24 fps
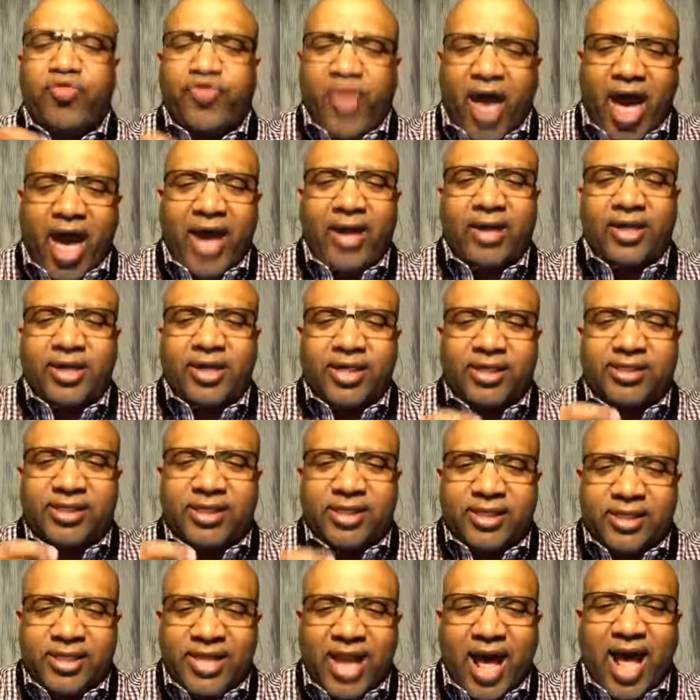That is
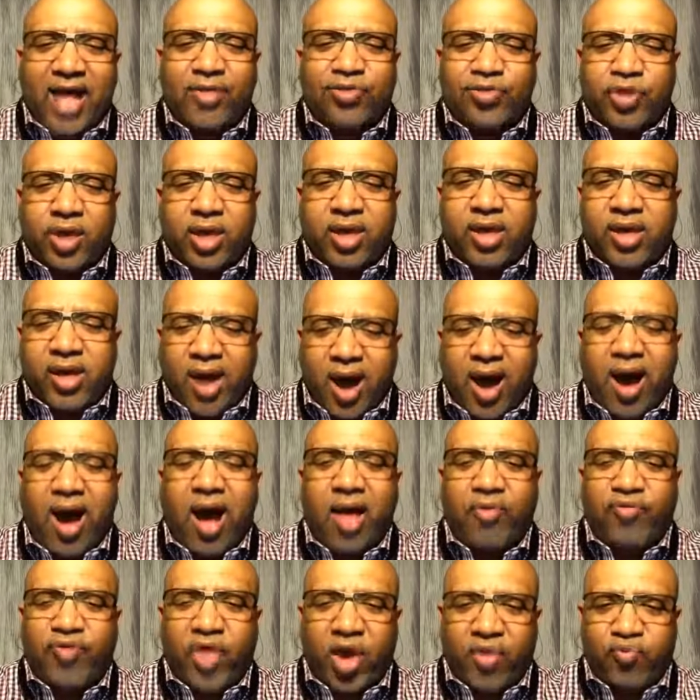not the
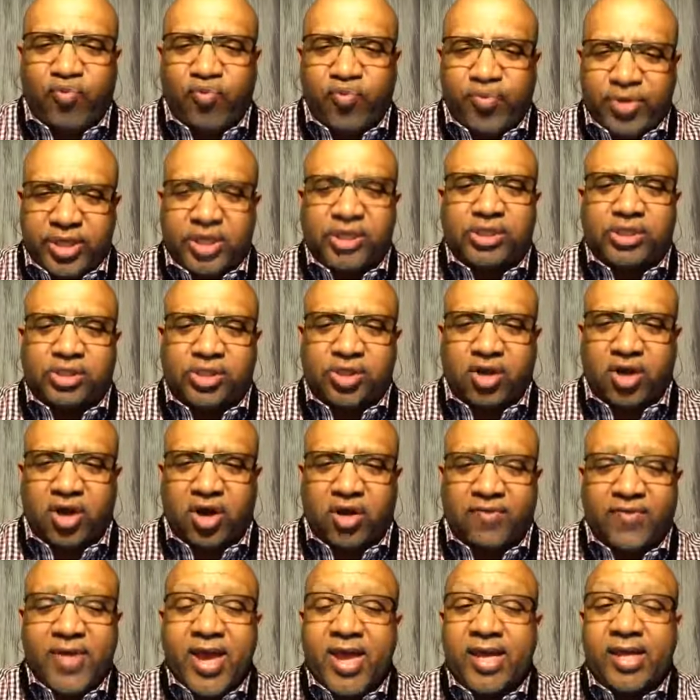God that we
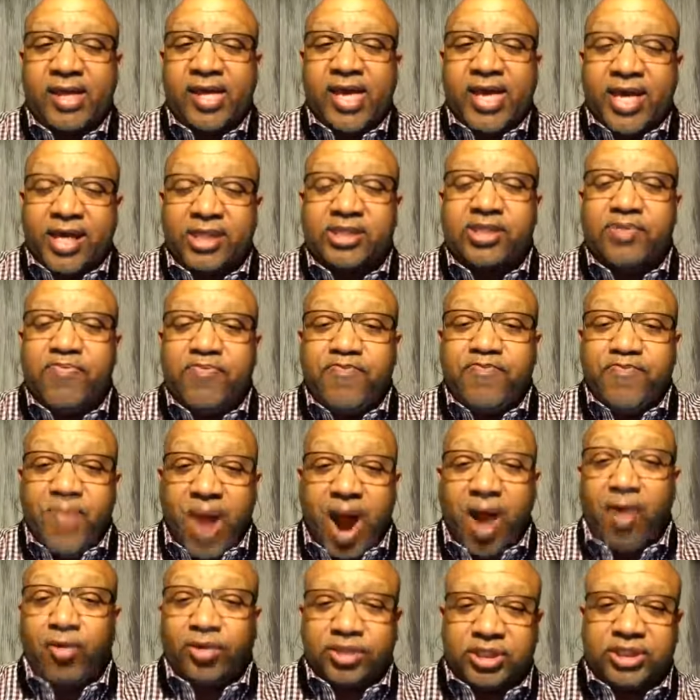serve. His
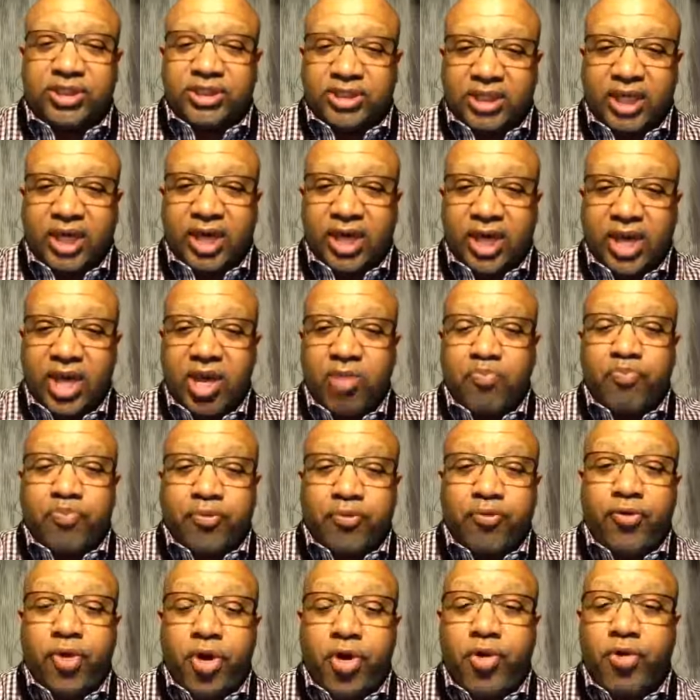mercy
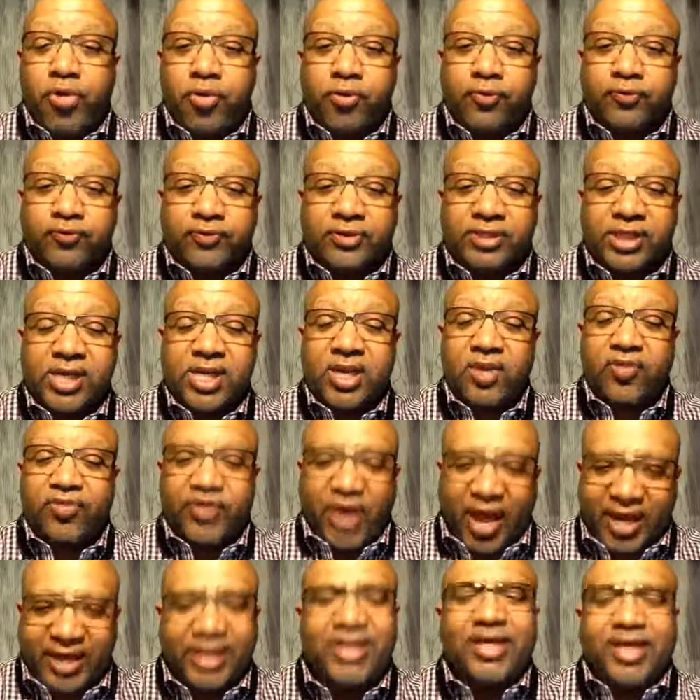proves
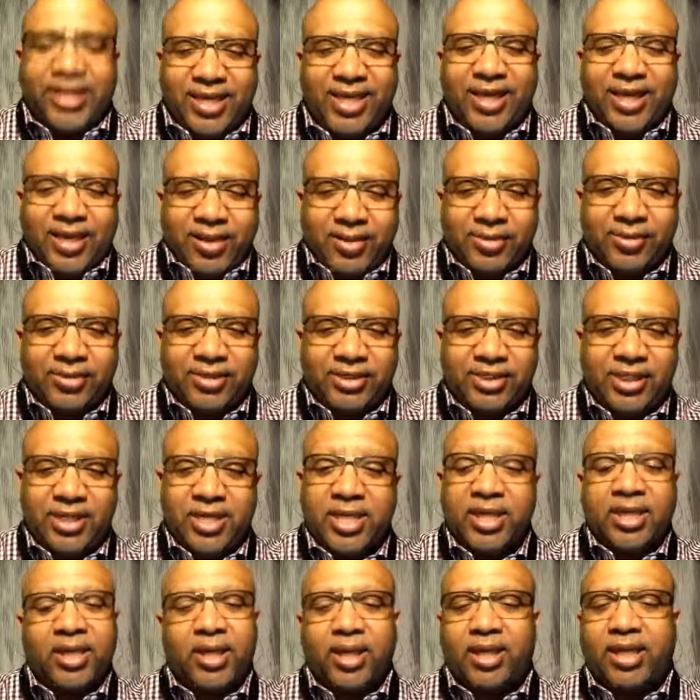that he cares.
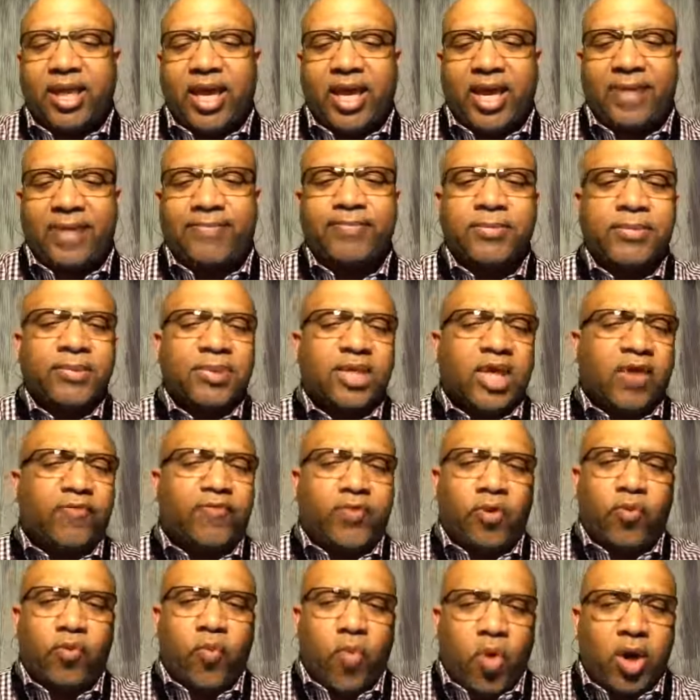Again,
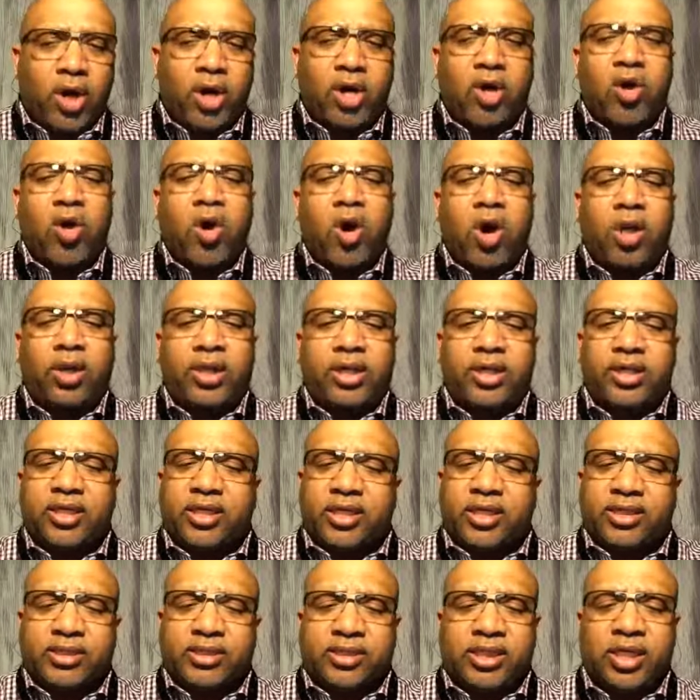if you want to call in and
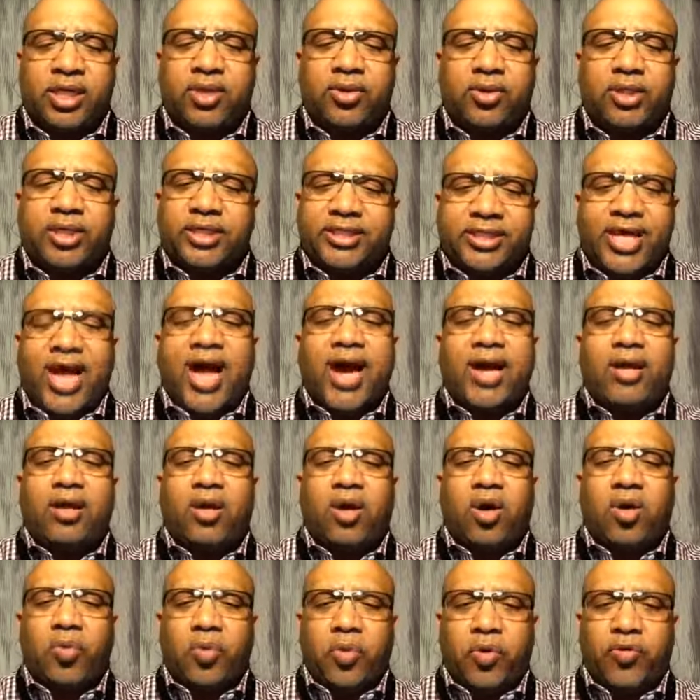continue the
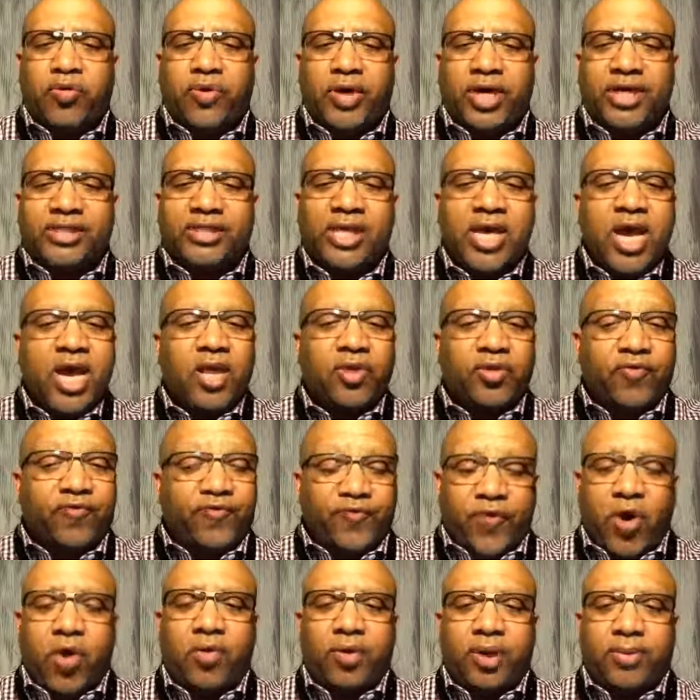dialogue with us, the
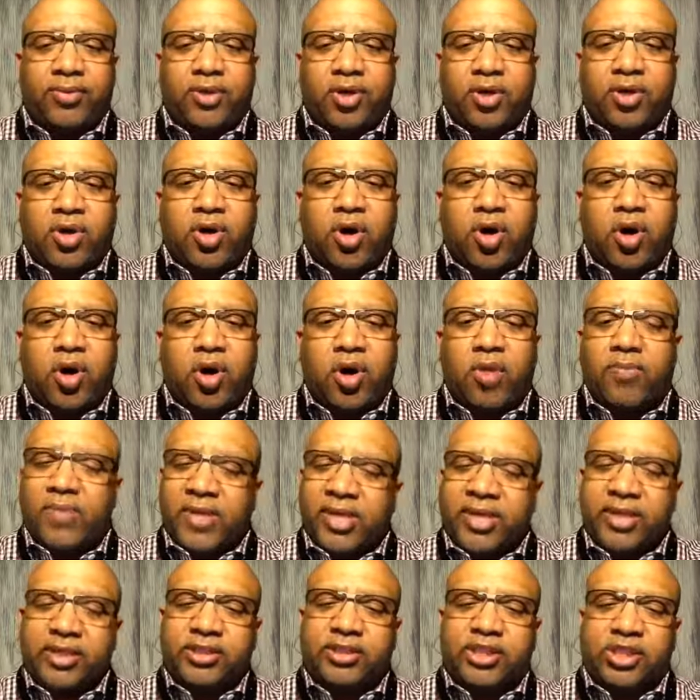phone number to call
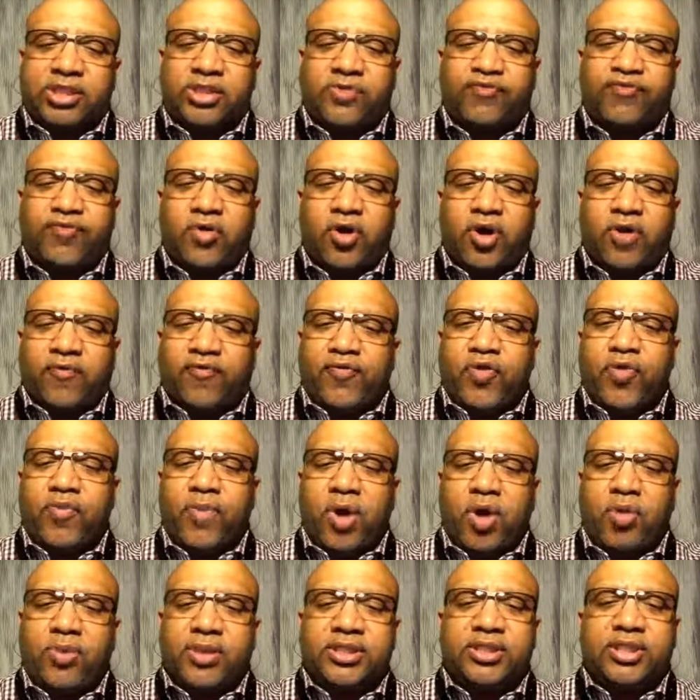in just a very few
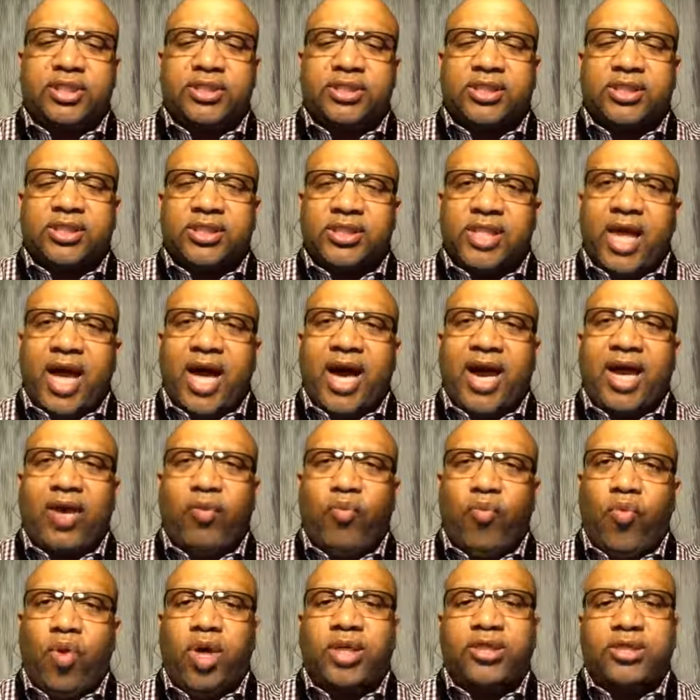moments is
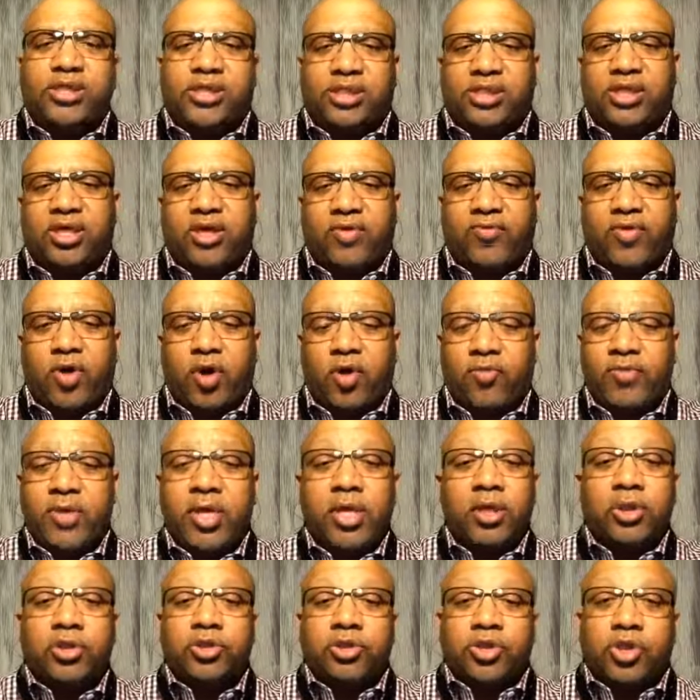910
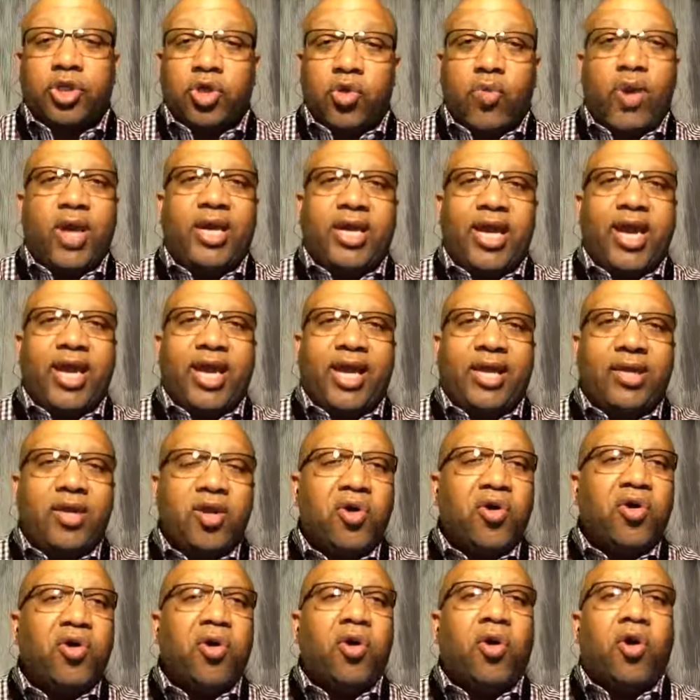218
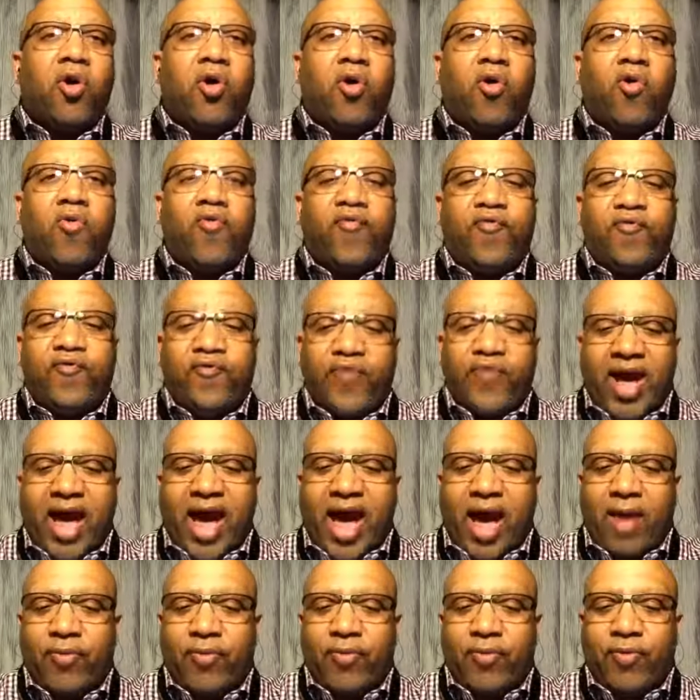
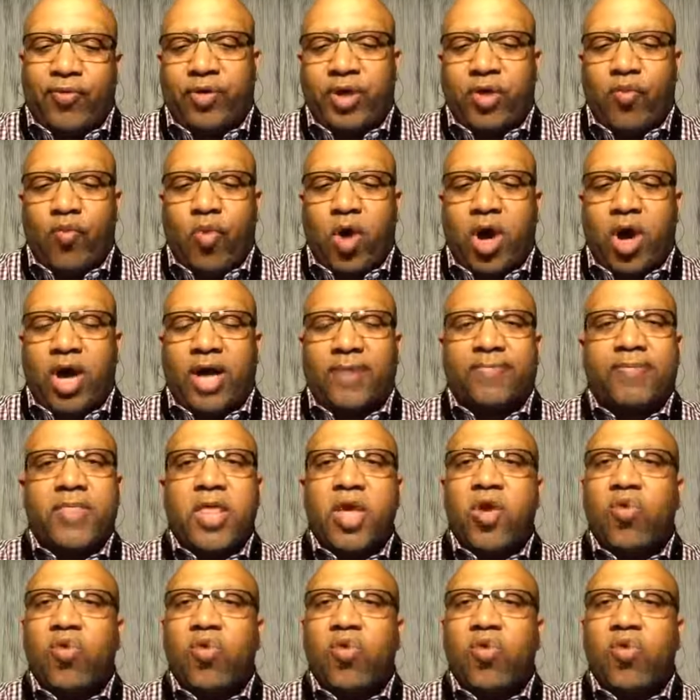0531.